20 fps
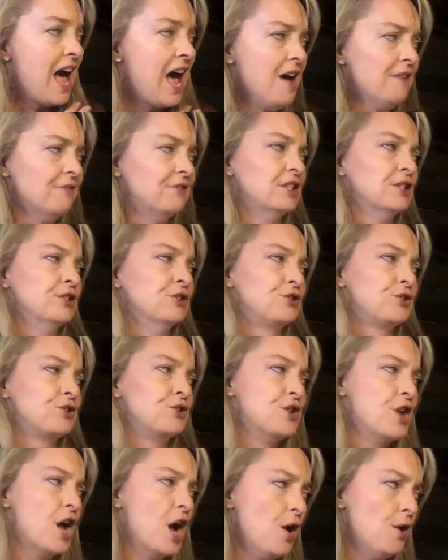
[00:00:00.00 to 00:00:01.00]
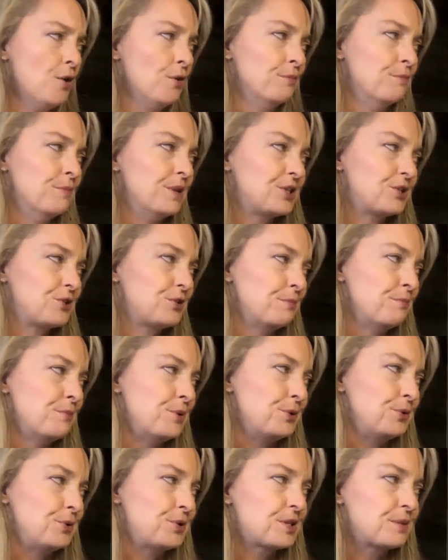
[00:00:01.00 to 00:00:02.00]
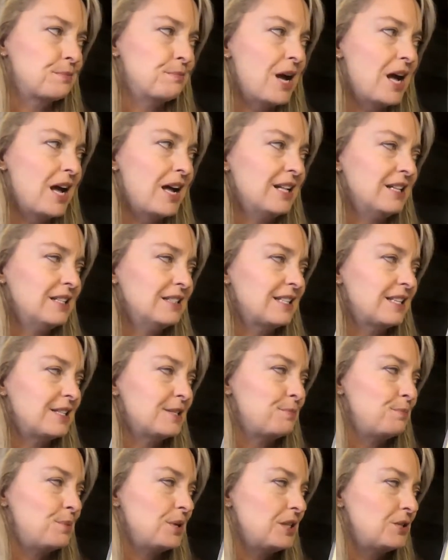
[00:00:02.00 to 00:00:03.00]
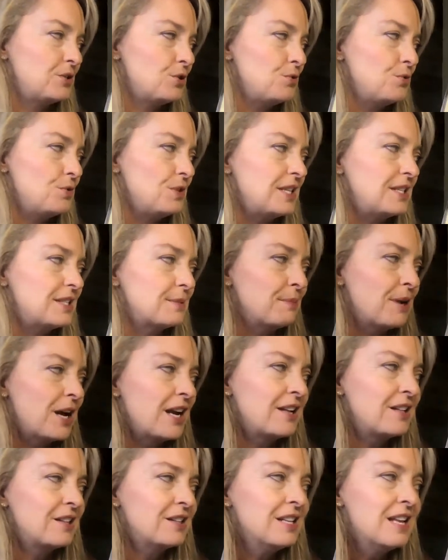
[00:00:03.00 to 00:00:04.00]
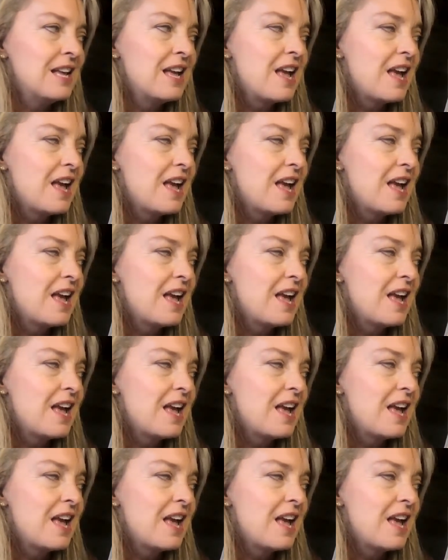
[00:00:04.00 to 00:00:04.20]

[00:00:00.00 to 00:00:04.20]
Heavens, no, Mr. Moose smiled his big toothy smile